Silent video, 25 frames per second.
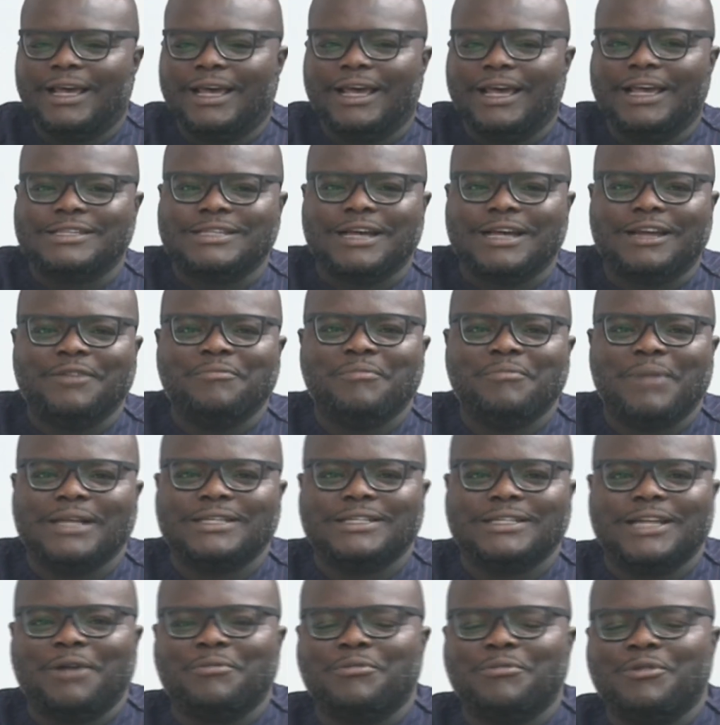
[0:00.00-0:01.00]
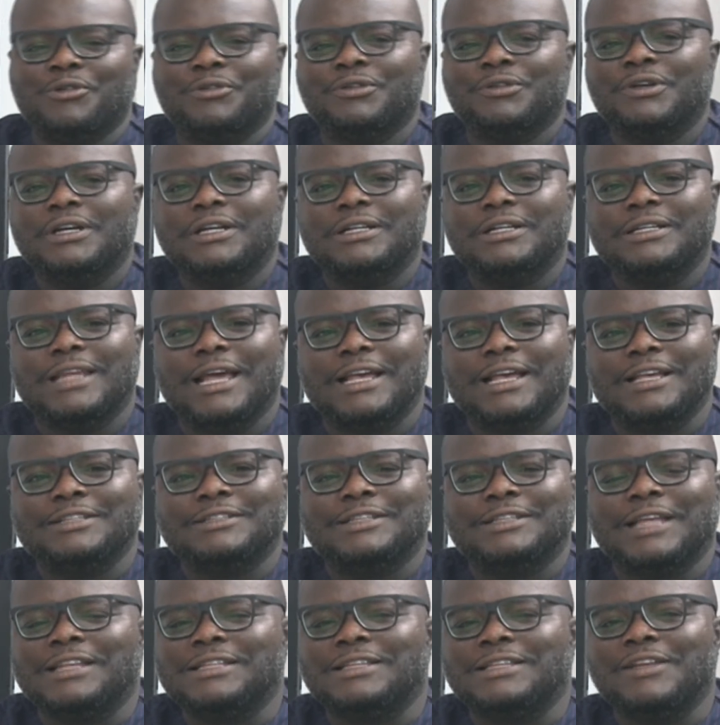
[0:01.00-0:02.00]
it's unimaginable. The
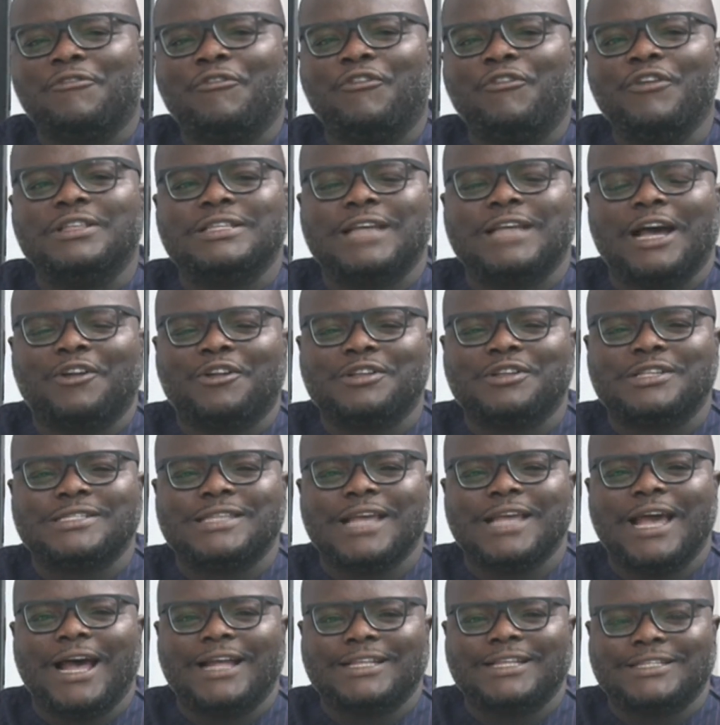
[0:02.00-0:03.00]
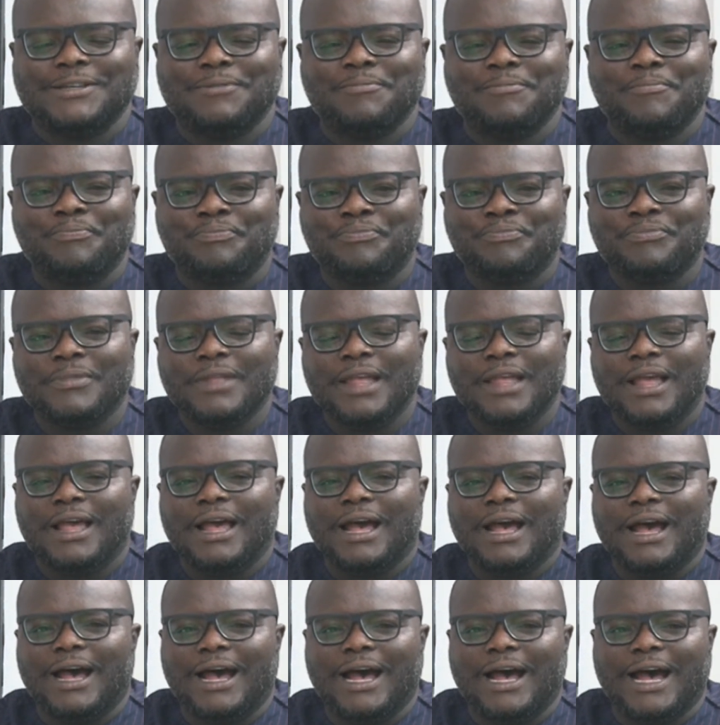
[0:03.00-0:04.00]
defeat cannot stare at him
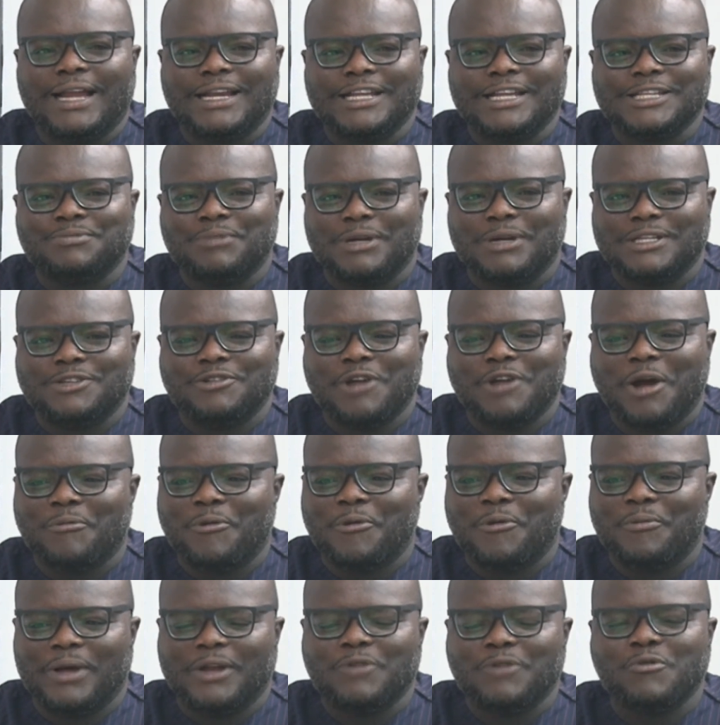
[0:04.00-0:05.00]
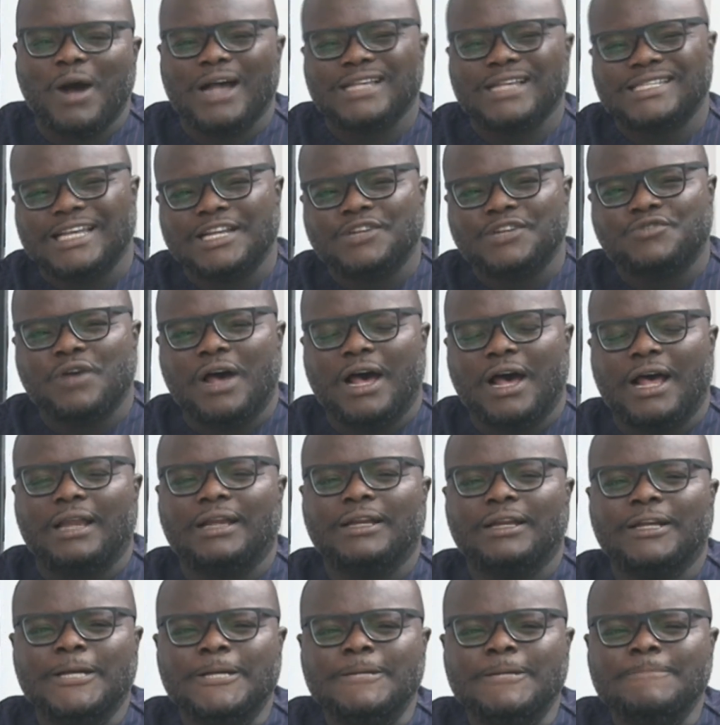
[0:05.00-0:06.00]
at this material moment. One
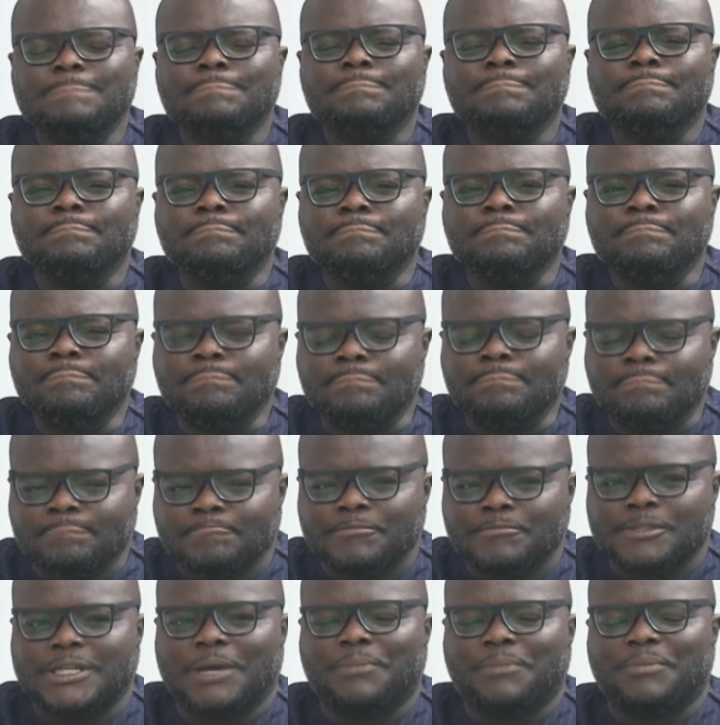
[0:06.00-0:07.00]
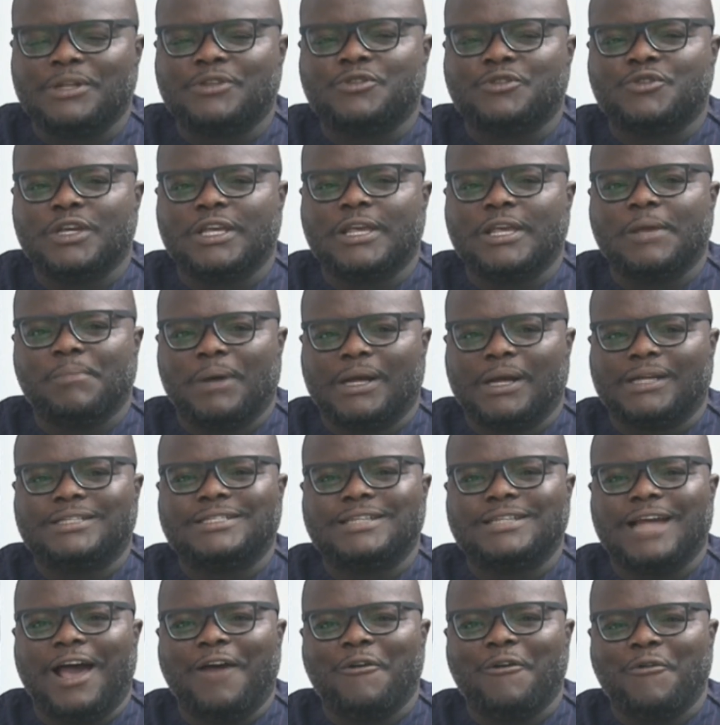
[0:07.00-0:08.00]
Central, it's a bit tricky,
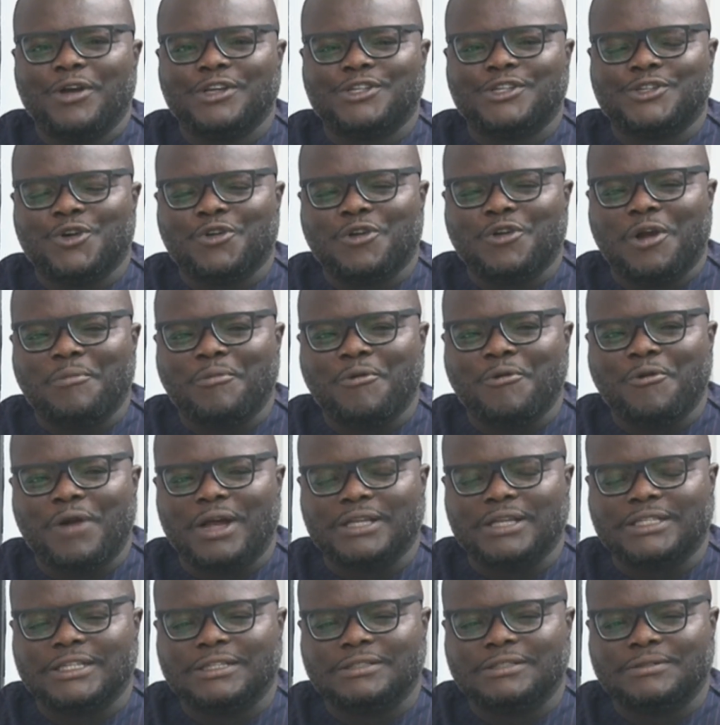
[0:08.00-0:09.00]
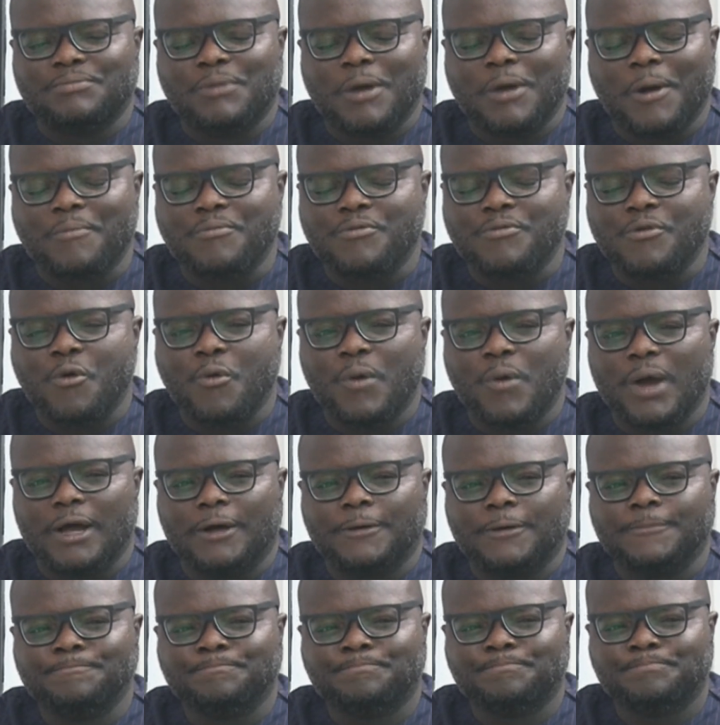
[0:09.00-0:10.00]
but I wish Honorable Rashid Pelpo
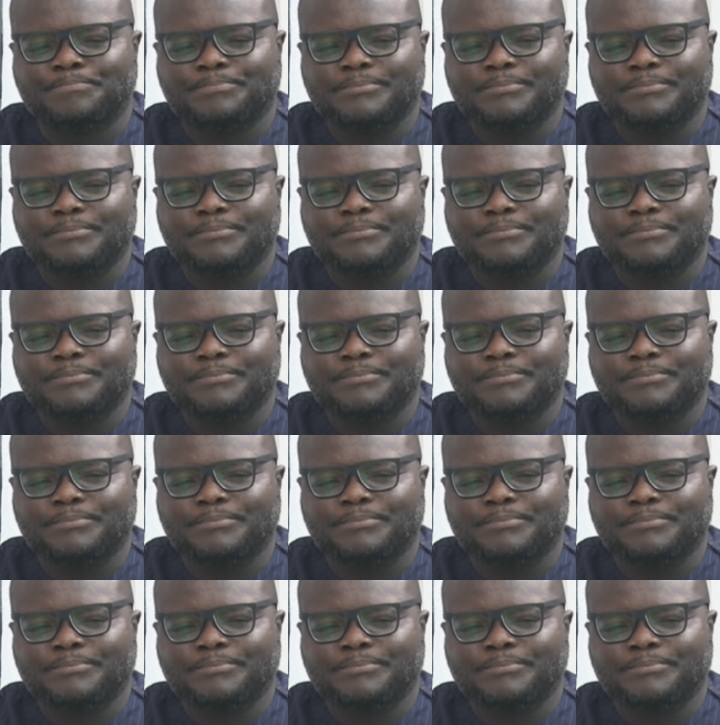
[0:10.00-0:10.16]
well.